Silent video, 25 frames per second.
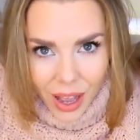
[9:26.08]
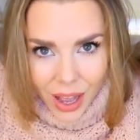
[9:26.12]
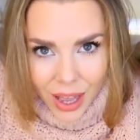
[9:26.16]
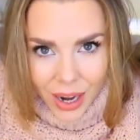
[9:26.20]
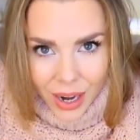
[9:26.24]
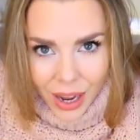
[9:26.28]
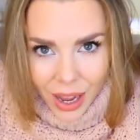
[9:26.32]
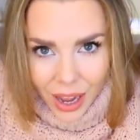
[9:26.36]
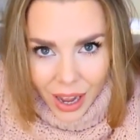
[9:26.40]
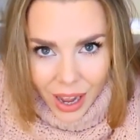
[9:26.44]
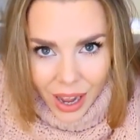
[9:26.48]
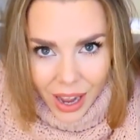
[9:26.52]

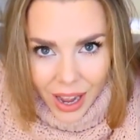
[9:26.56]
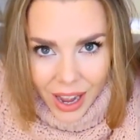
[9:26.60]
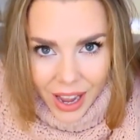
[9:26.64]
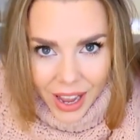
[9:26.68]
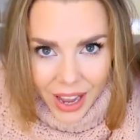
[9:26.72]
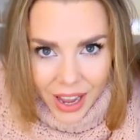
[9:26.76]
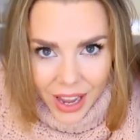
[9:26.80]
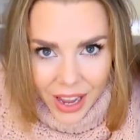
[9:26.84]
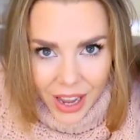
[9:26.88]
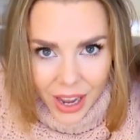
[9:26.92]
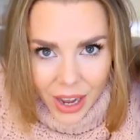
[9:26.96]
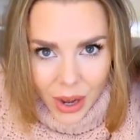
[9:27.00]
and
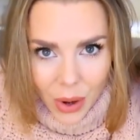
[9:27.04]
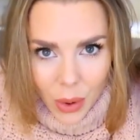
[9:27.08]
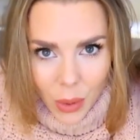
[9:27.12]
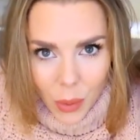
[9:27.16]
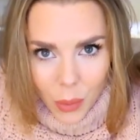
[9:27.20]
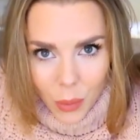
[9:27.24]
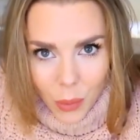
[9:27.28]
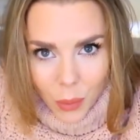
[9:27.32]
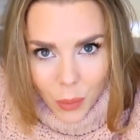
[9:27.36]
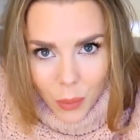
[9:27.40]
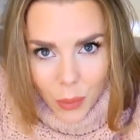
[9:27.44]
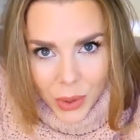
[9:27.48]
I
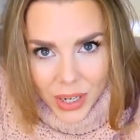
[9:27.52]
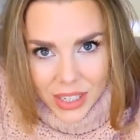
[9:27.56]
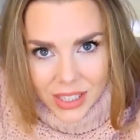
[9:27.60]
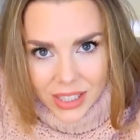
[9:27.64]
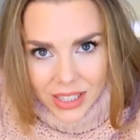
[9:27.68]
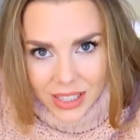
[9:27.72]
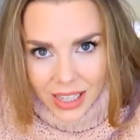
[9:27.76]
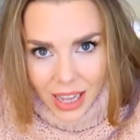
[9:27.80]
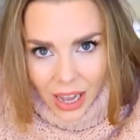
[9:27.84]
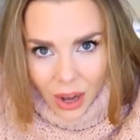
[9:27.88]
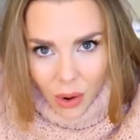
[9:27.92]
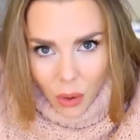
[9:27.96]

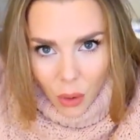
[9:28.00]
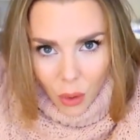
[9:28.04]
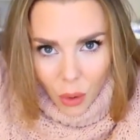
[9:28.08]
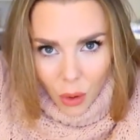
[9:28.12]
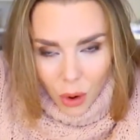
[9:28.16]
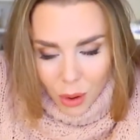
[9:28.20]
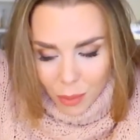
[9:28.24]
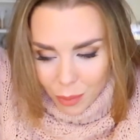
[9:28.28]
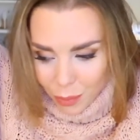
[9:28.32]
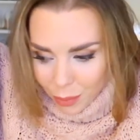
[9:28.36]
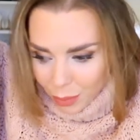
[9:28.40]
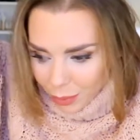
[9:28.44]
whiz that
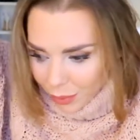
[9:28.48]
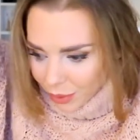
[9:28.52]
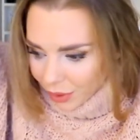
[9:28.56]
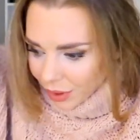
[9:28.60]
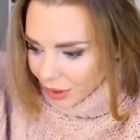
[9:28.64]
up,